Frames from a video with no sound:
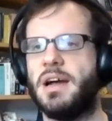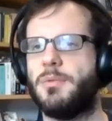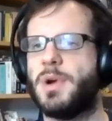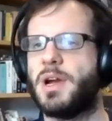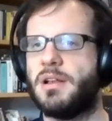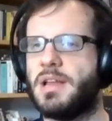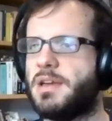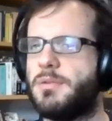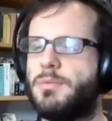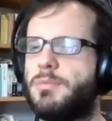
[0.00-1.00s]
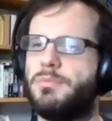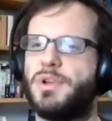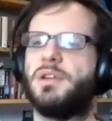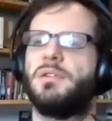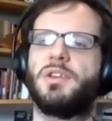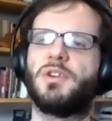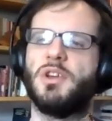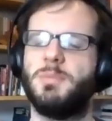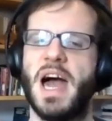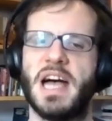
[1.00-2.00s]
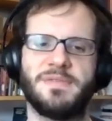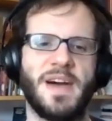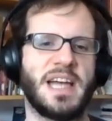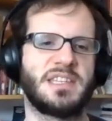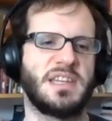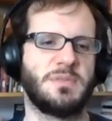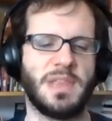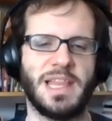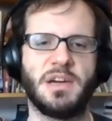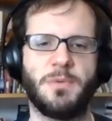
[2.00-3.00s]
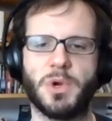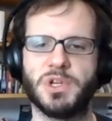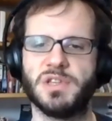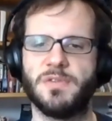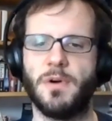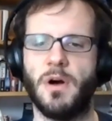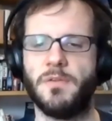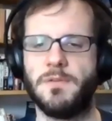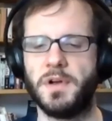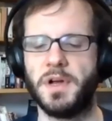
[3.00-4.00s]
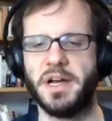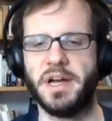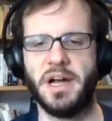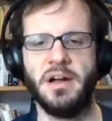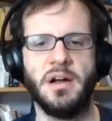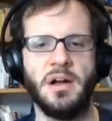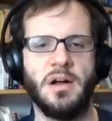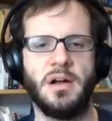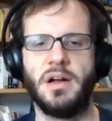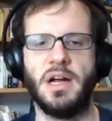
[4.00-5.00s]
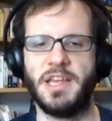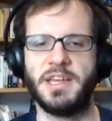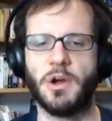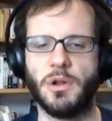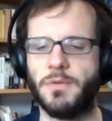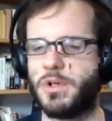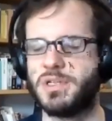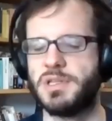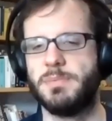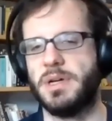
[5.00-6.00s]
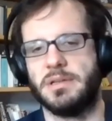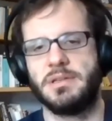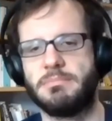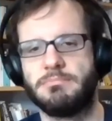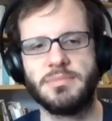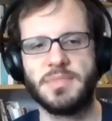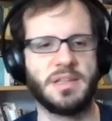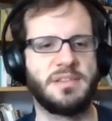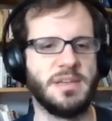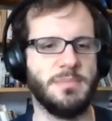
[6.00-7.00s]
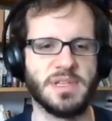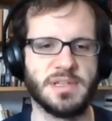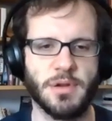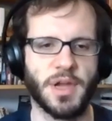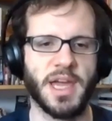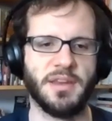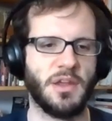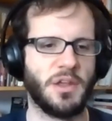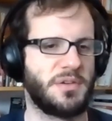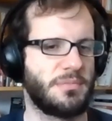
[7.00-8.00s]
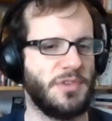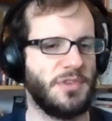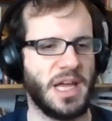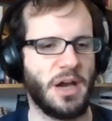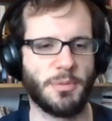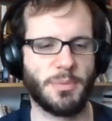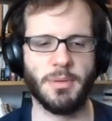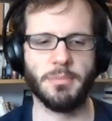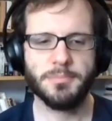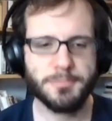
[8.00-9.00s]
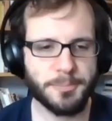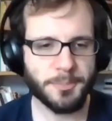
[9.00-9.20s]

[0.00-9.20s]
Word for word: uh, where like, we're not going to be as fast as with later versions of uh, later kernel versions, but that seems, again, not really our problem.